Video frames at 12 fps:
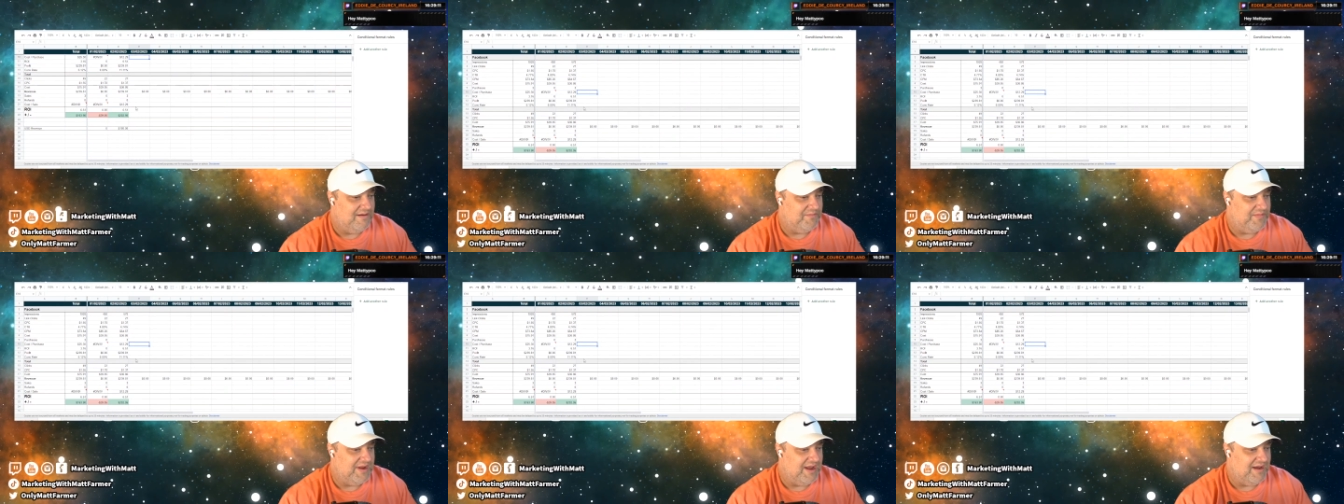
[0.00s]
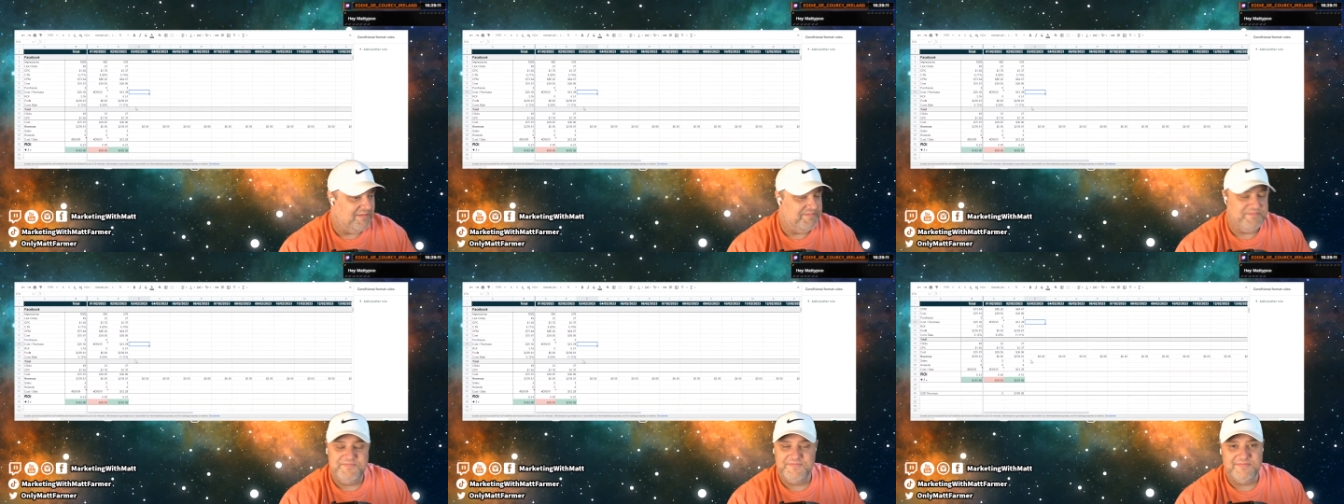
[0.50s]
But yeah,
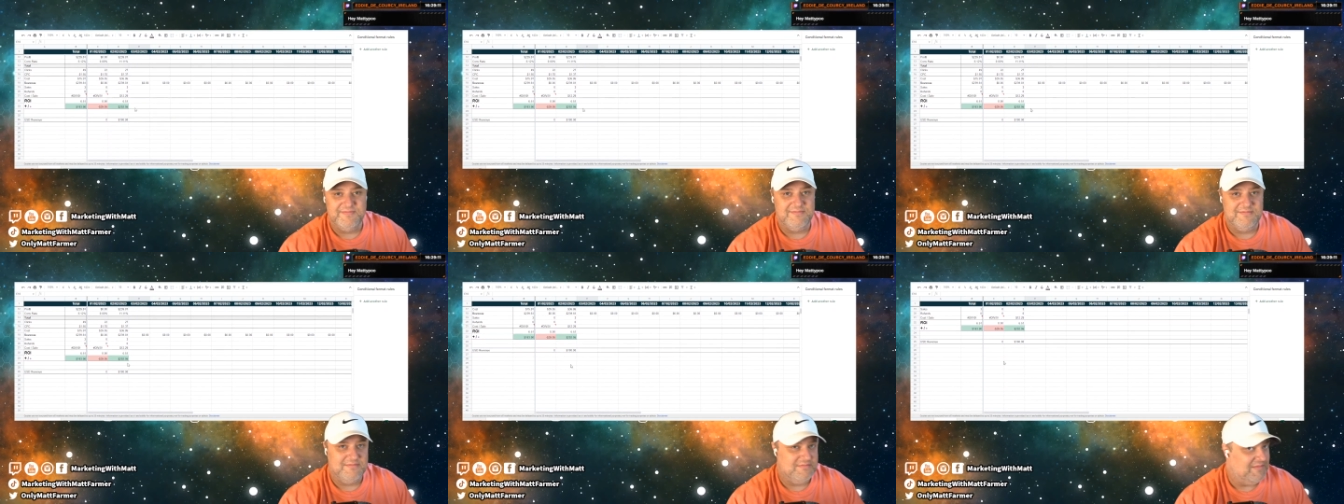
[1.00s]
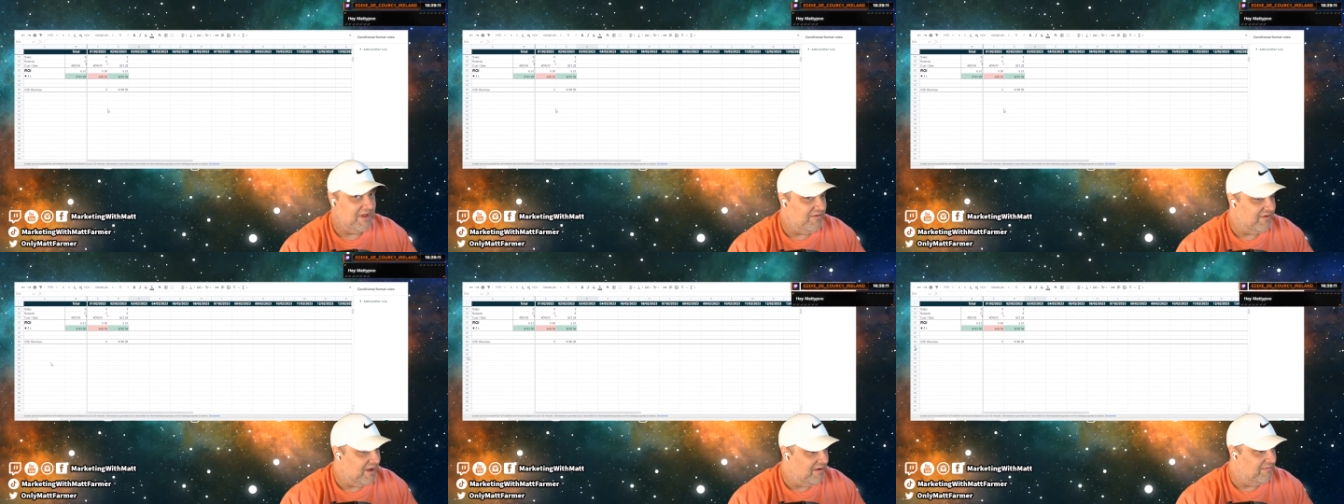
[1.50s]
here
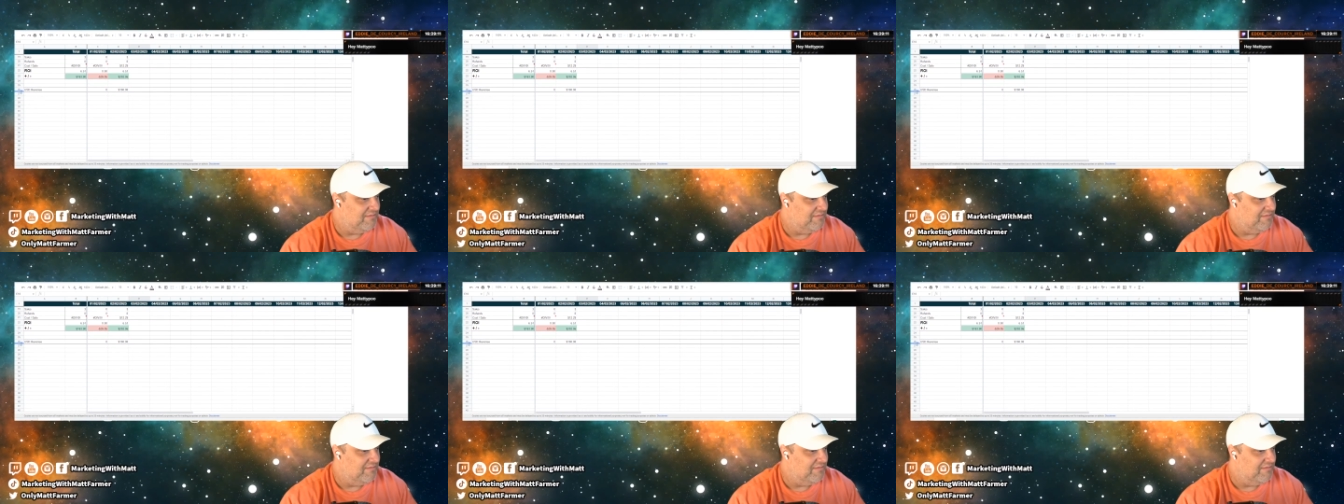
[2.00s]
we go.